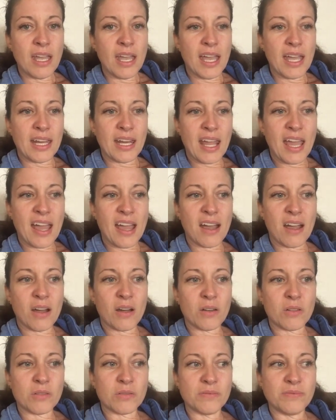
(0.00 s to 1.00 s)
And
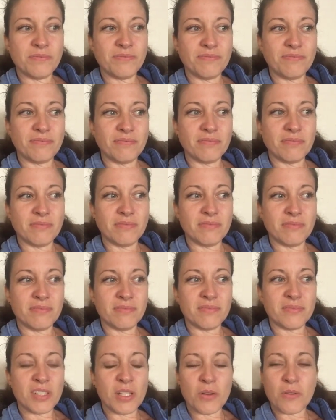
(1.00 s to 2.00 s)
how,
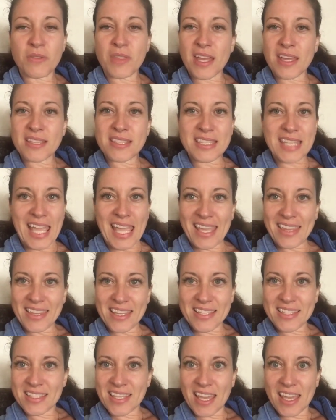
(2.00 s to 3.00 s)
you know, that saying
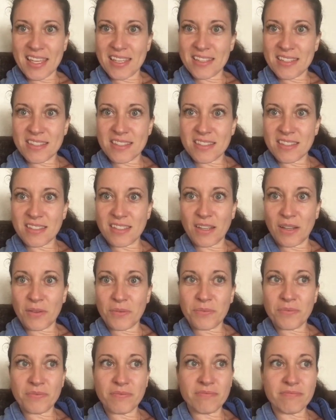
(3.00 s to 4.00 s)
that says, you know,
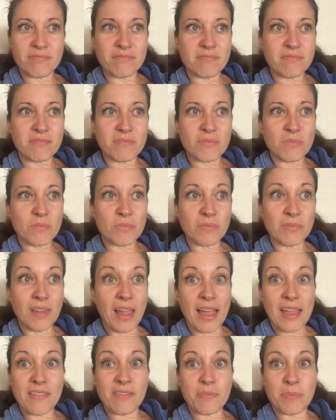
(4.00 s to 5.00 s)

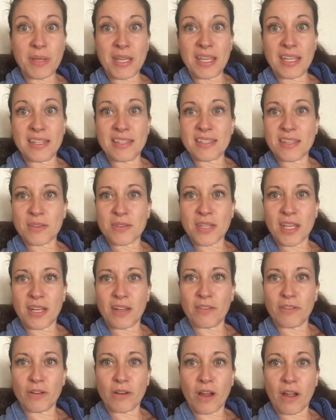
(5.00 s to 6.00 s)
life begins outside
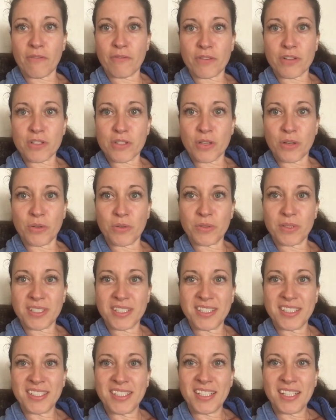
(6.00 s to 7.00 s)
of your comfort zone.
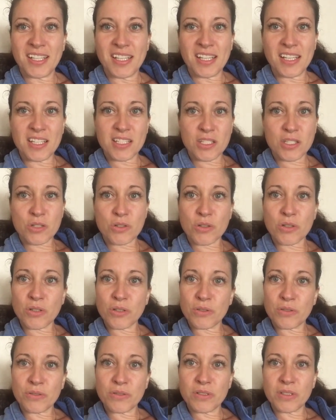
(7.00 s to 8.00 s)
It's
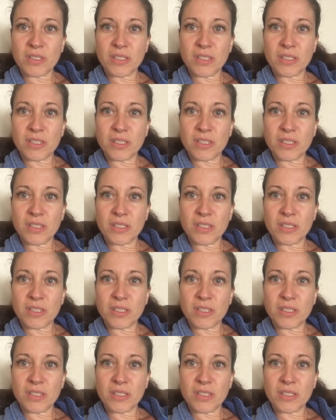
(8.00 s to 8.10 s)
true.